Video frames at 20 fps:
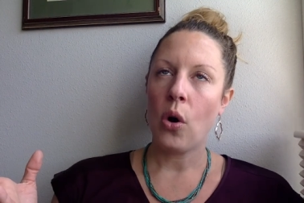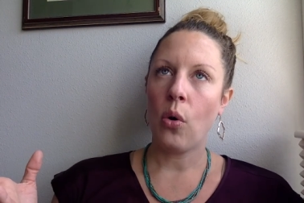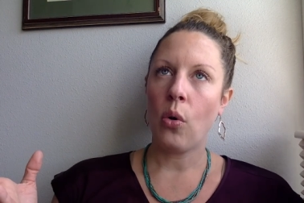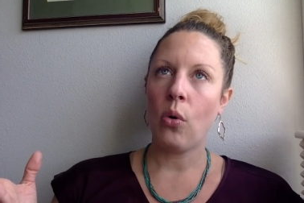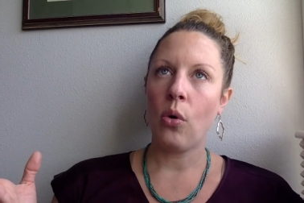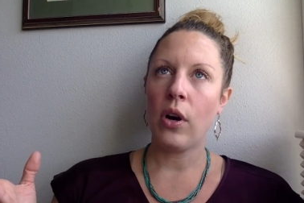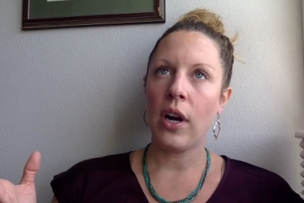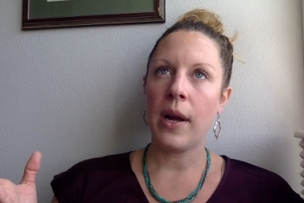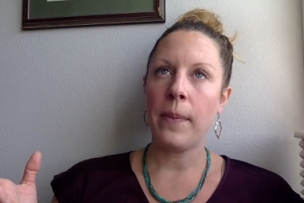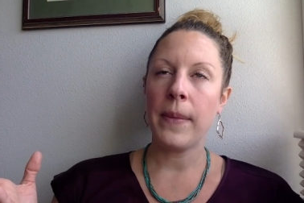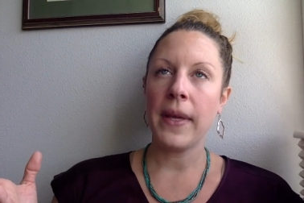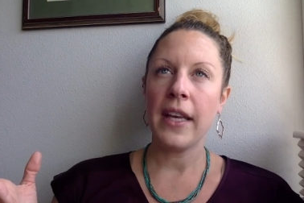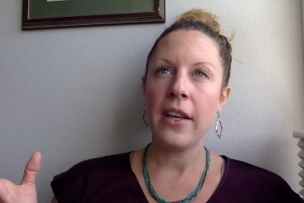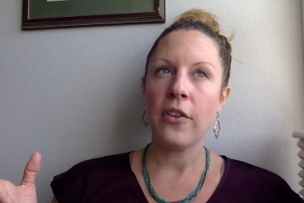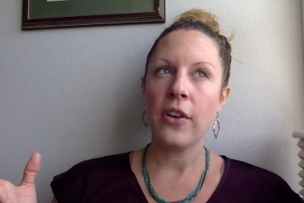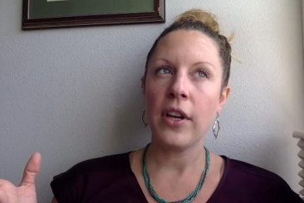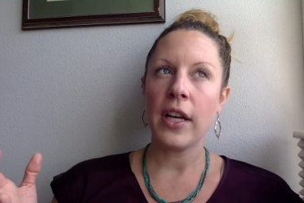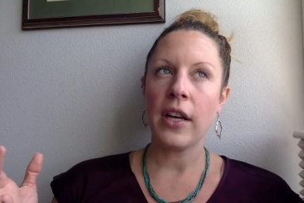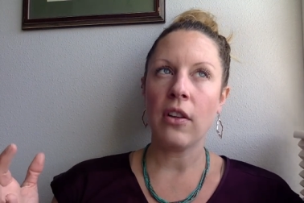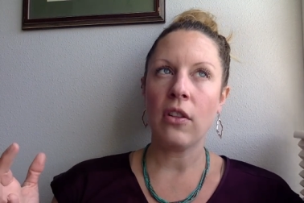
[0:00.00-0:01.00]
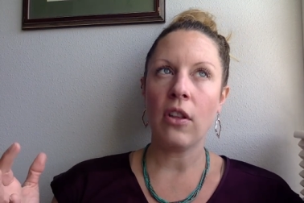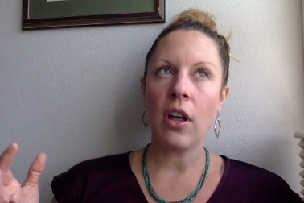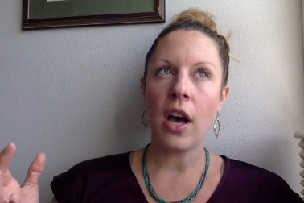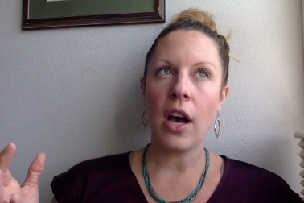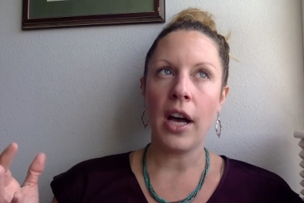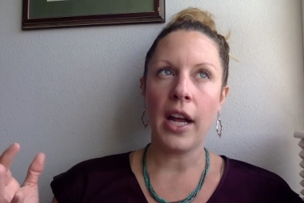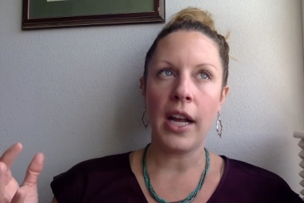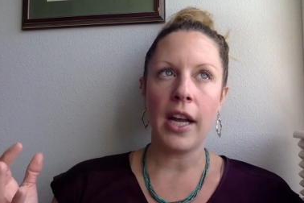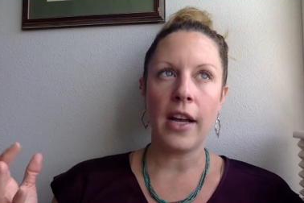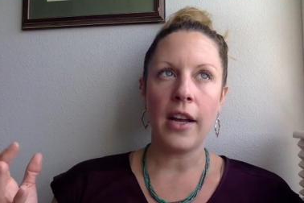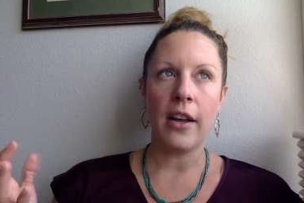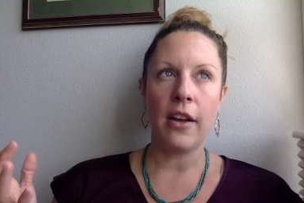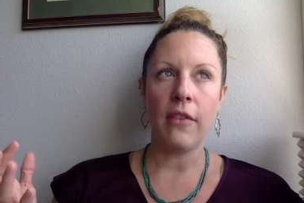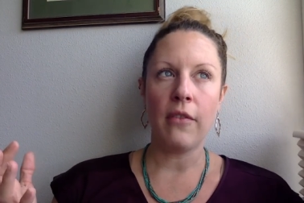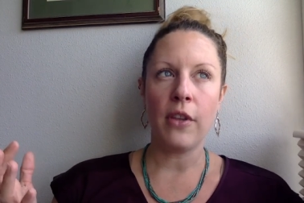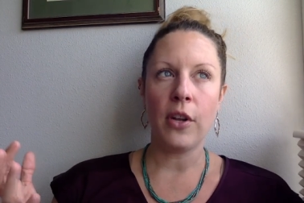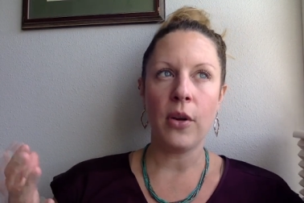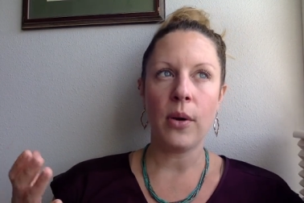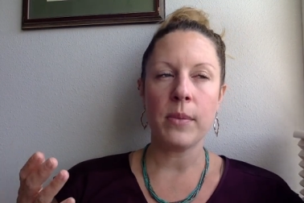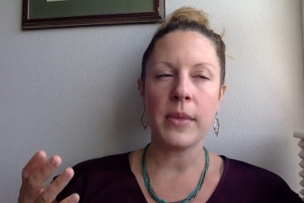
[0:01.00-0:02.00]
Or I'm hearing a lot of,
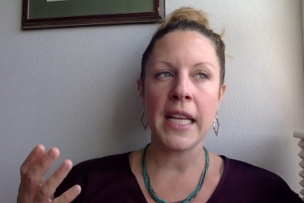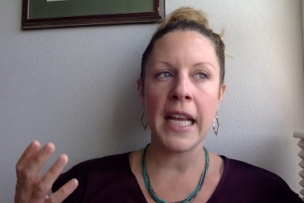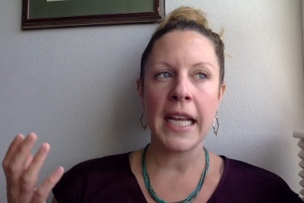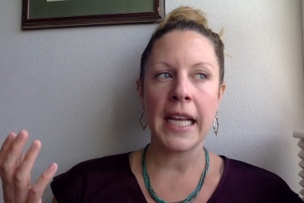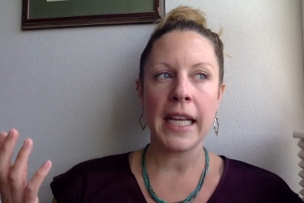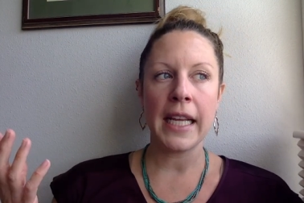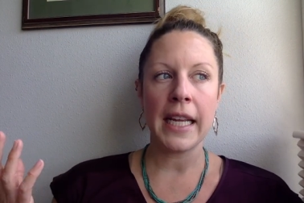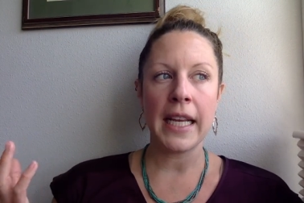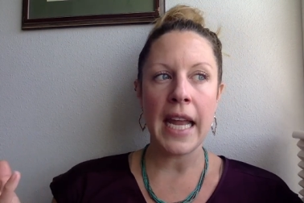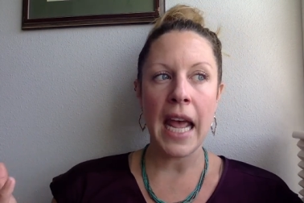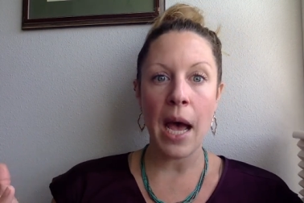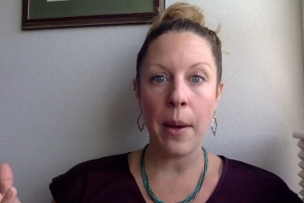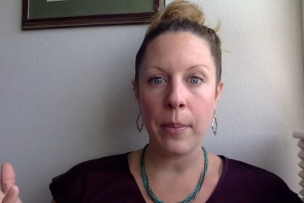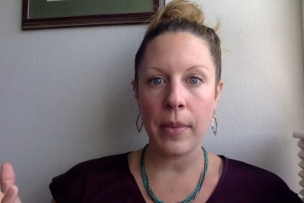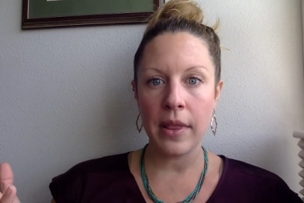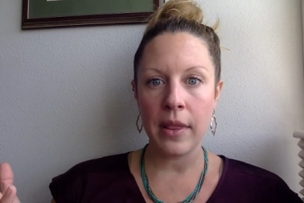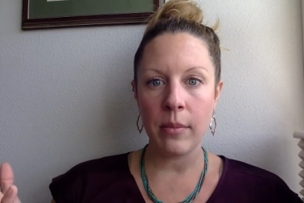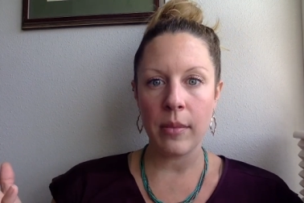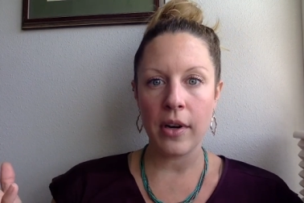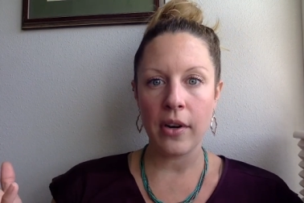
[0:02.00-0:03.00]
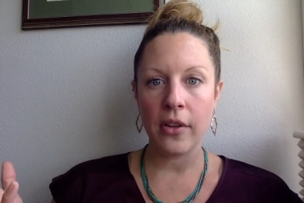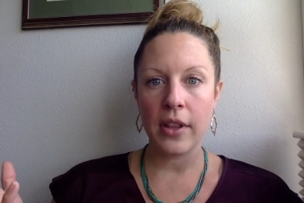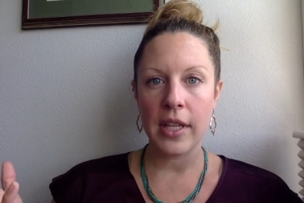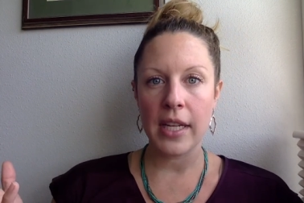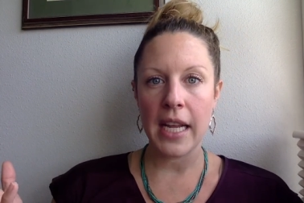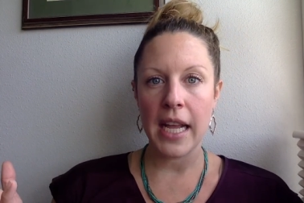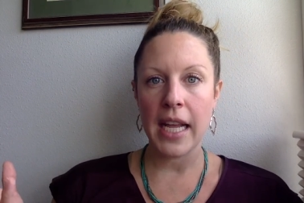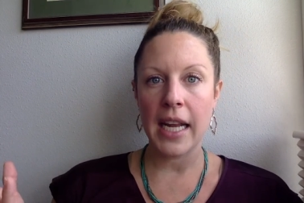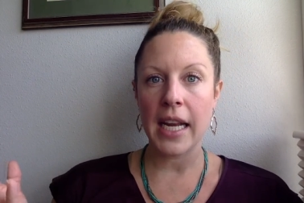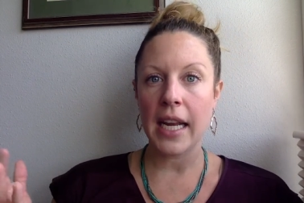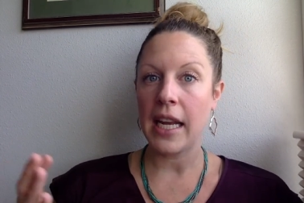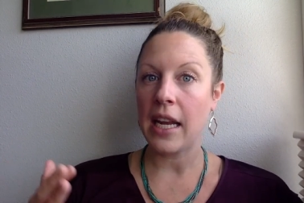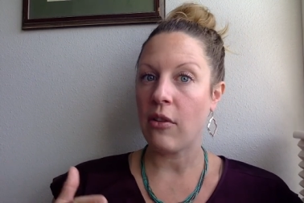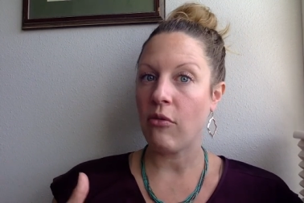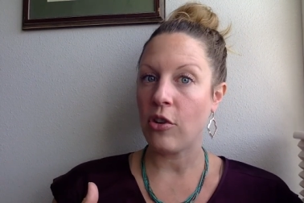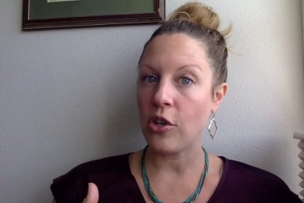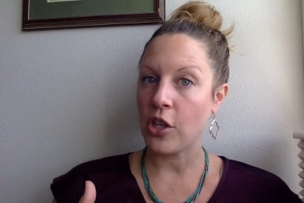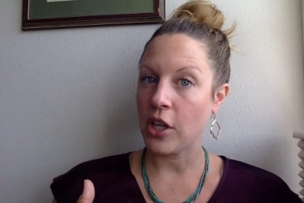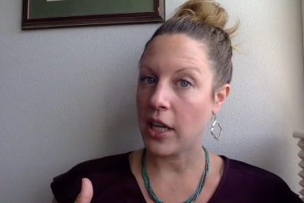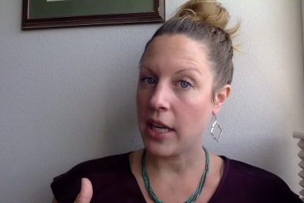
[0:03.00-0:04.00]
you know, I'm taking a nap in the middle of the day and I
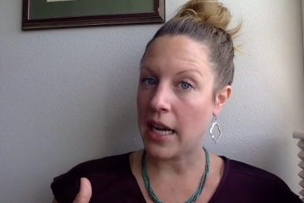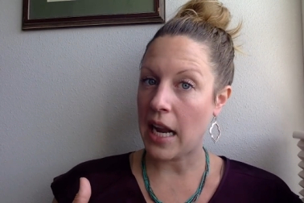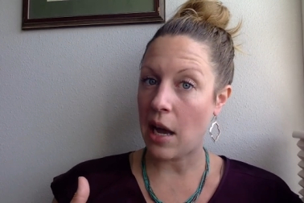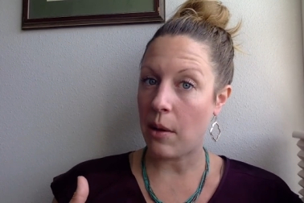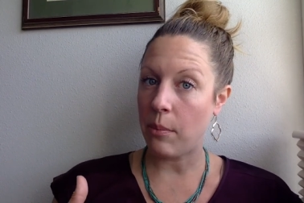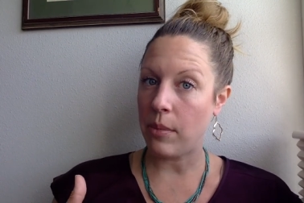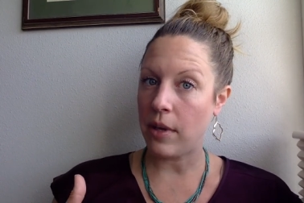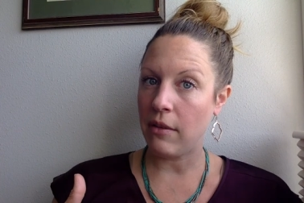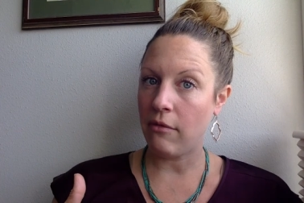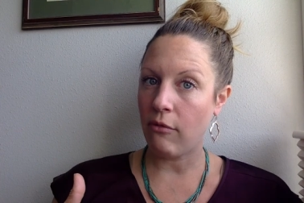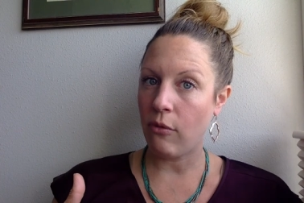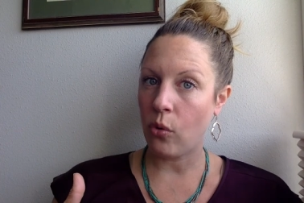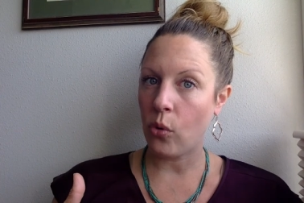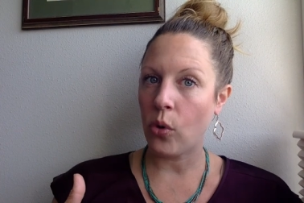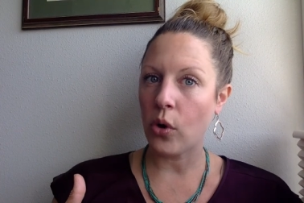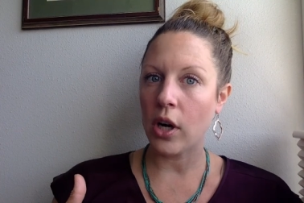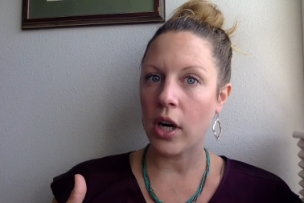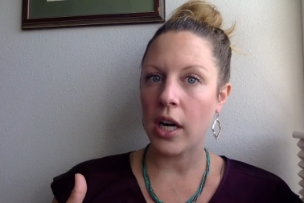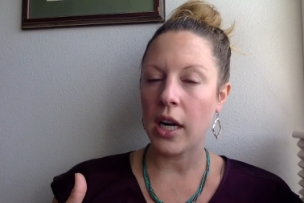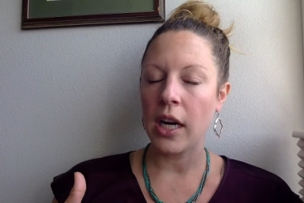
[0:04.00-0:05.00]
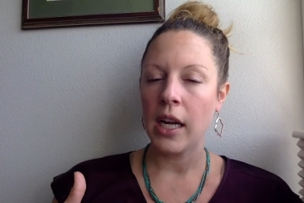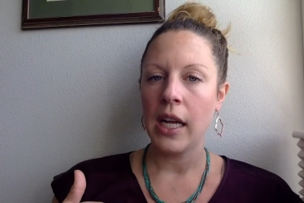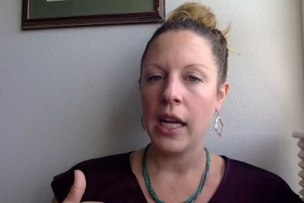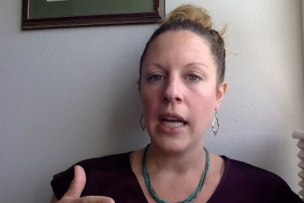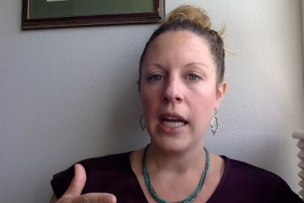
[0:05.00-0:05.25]
never took a nap before.